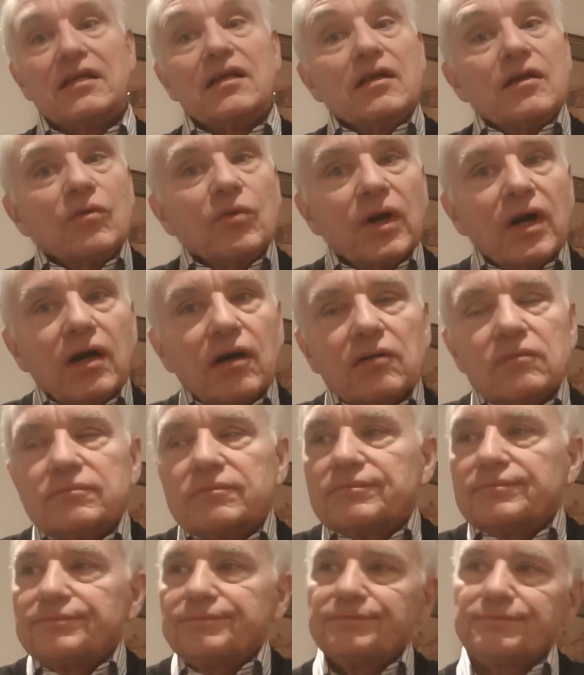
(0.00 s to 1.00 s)

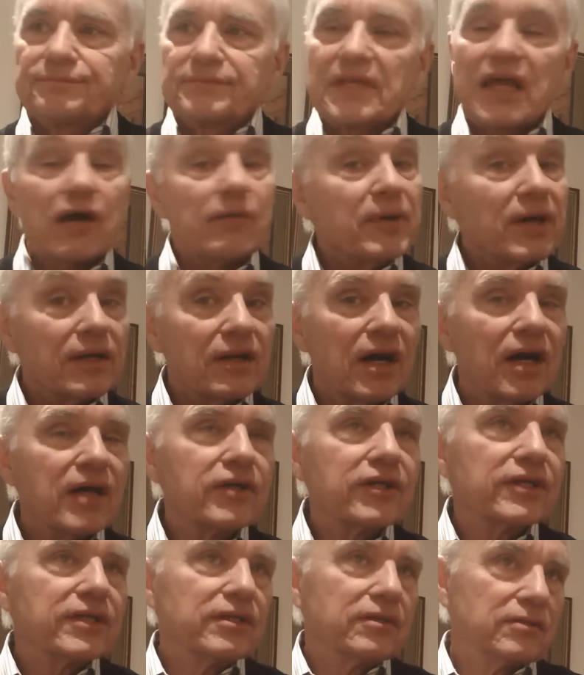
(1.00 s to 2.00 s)
Well, how about
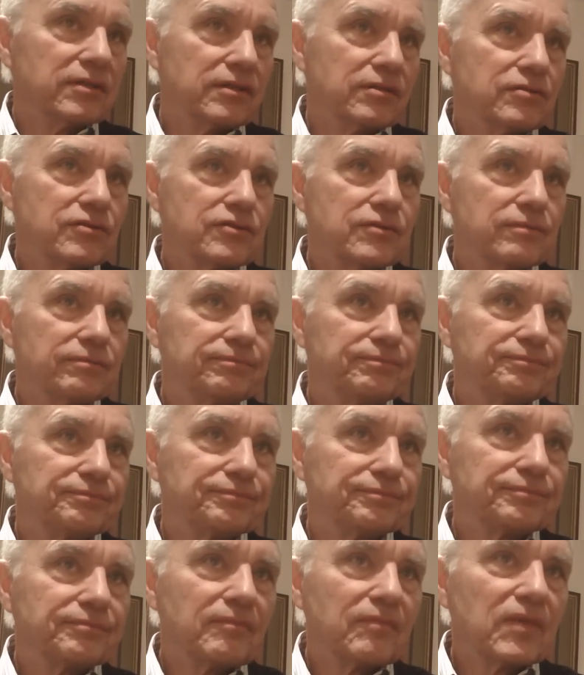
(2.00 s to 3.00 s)
honor killings?
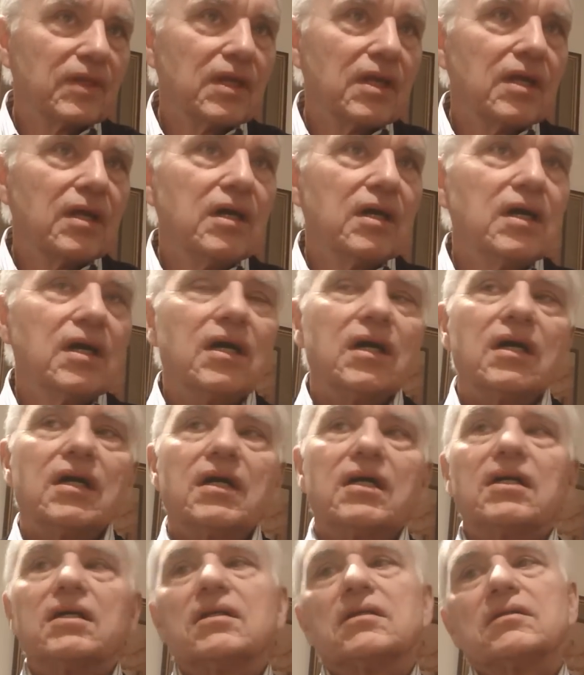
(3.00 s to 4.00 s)

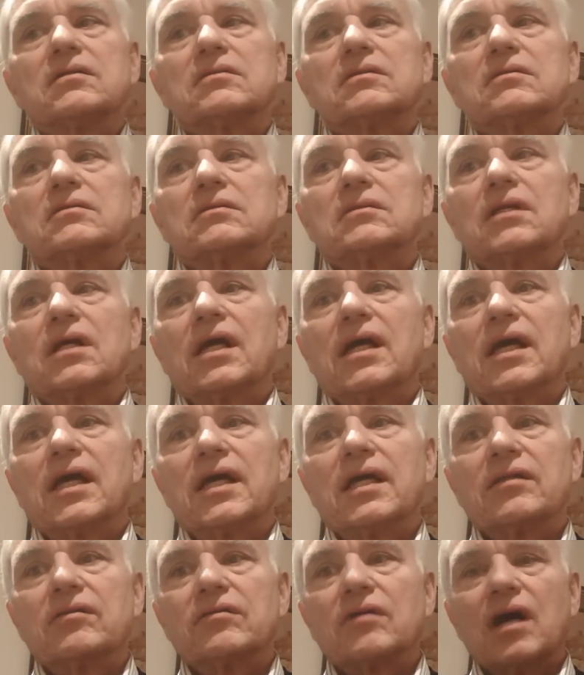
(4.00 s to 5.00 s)

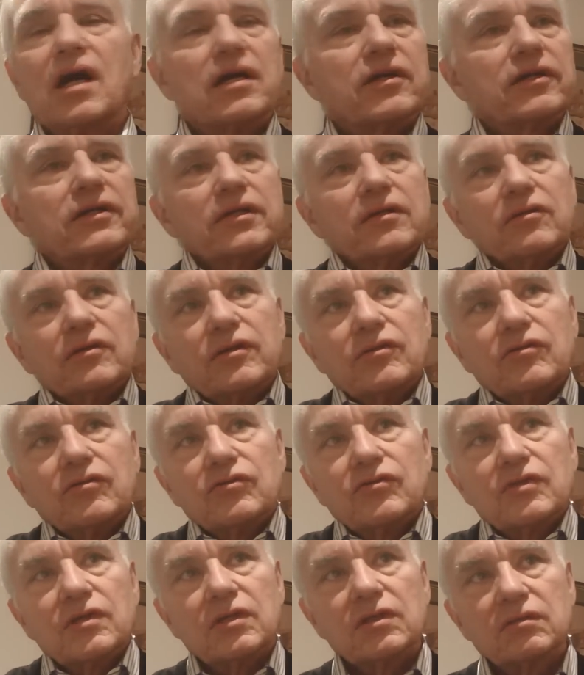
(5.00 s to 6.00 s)
And honor
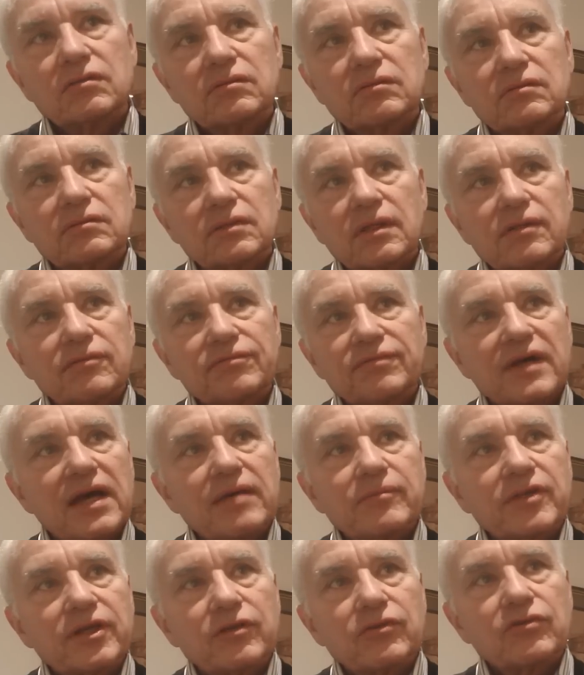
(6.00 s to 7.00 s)
killings in
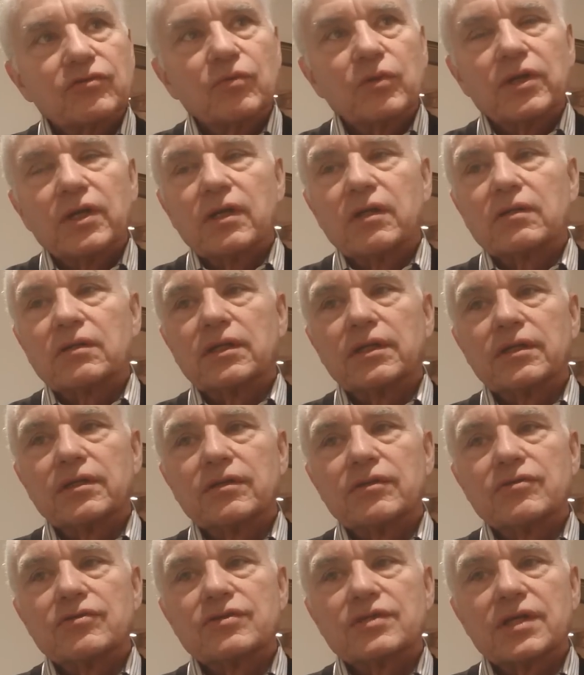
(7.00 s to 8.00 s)
families, where it
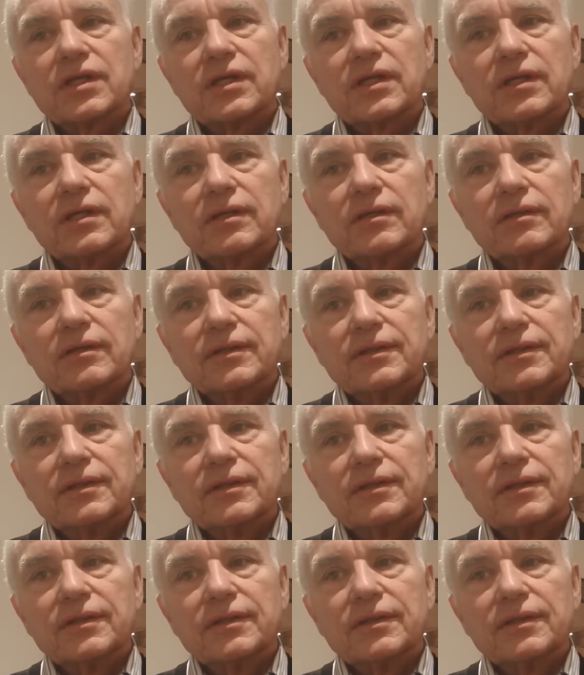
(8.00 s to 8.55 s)
is a